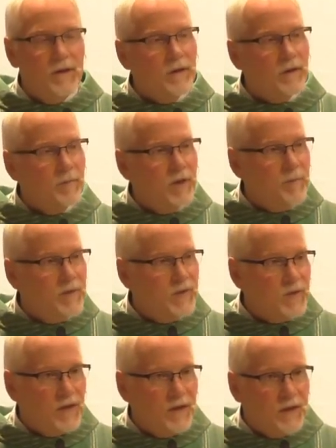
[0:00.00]
Commitment
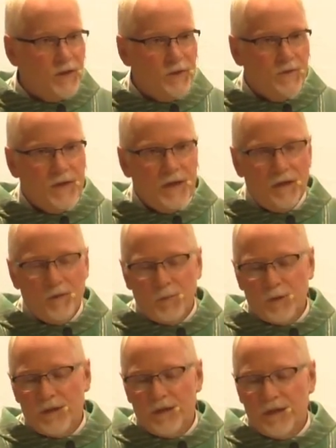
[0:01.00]
Sunday, as you've seen in the
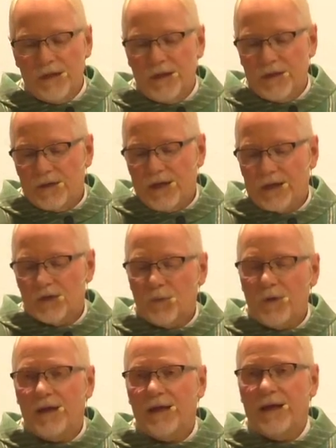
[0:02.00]
bulletin, is
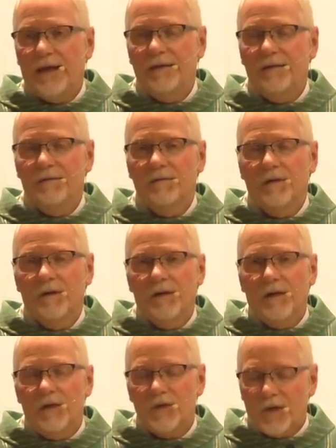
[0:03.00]
next weekend.
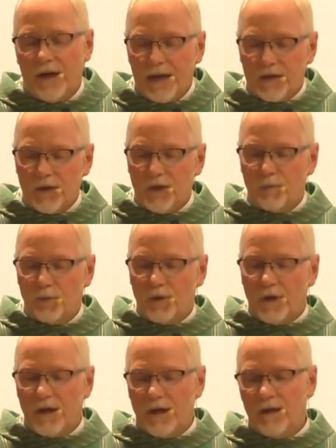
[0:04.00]
And so I ask you to
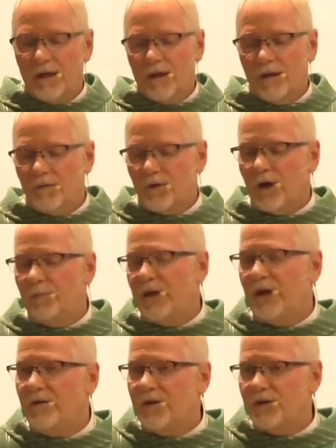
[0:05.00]
pray for our
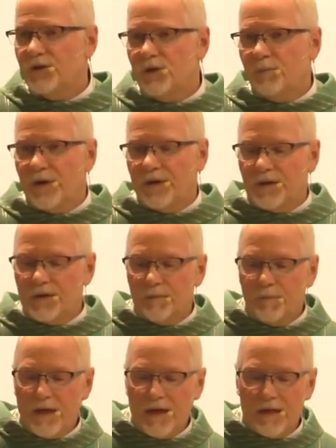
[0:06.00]
parish to
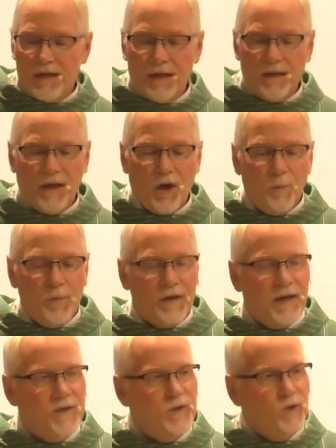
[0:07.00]
participate in helping
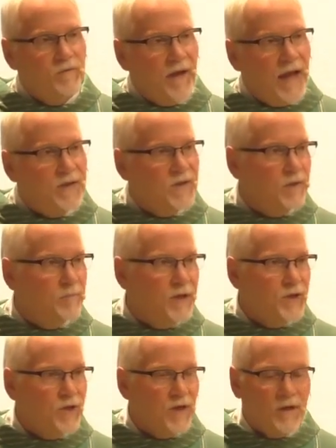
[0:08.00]
us to advance the
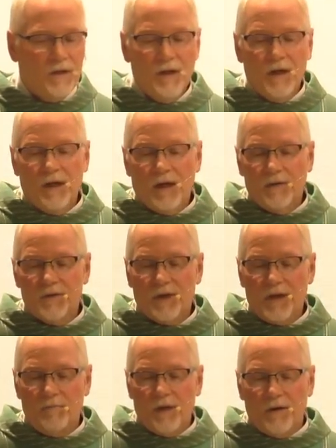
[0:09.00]
mission of
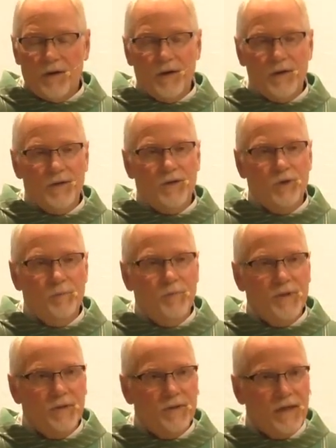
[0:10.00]
St. Mary's to
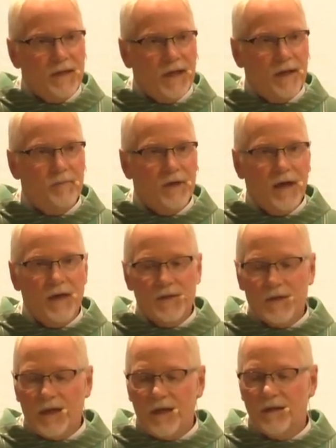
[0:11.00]
building up God's
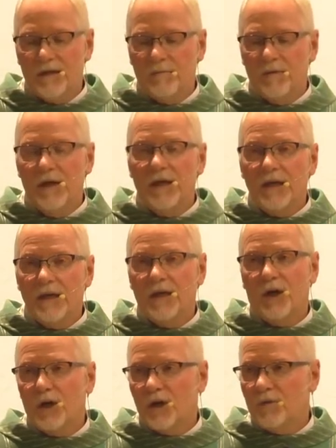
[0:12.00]
kingdom in
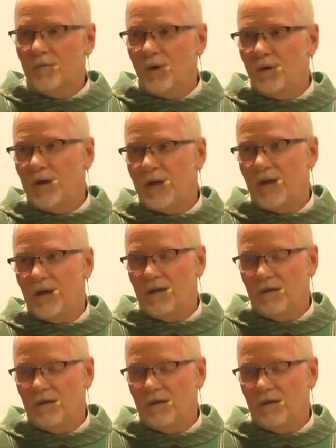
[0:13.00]
our community.